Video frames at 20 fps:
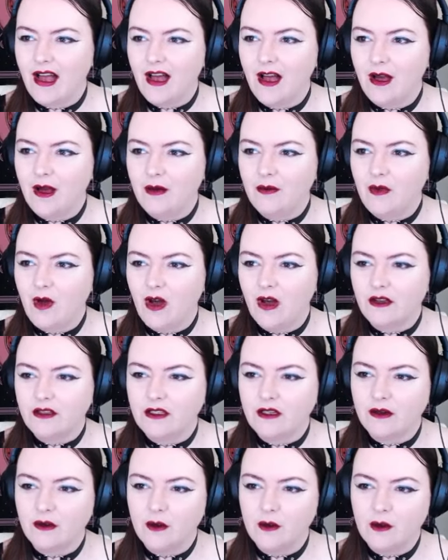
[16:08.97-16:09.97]
um, oh,
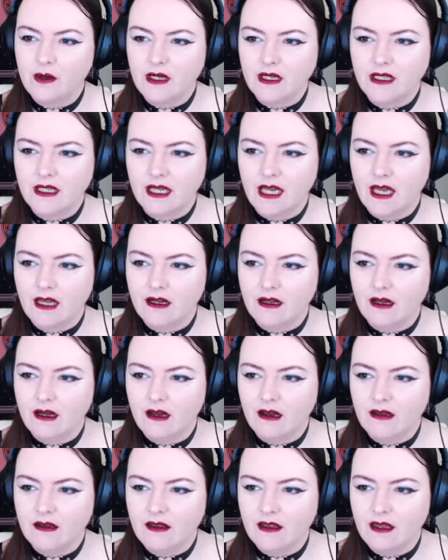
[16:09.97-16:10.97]
sorry. we wanted to get
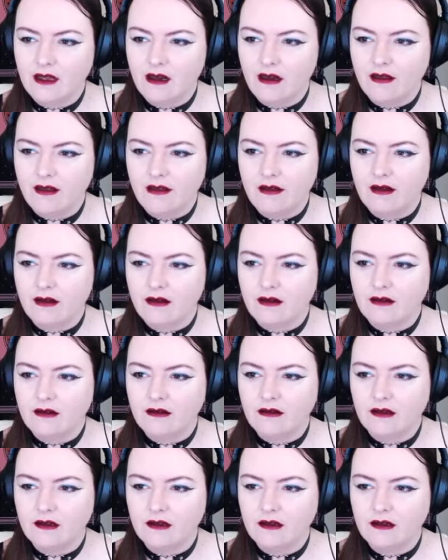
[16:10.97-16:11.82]
the other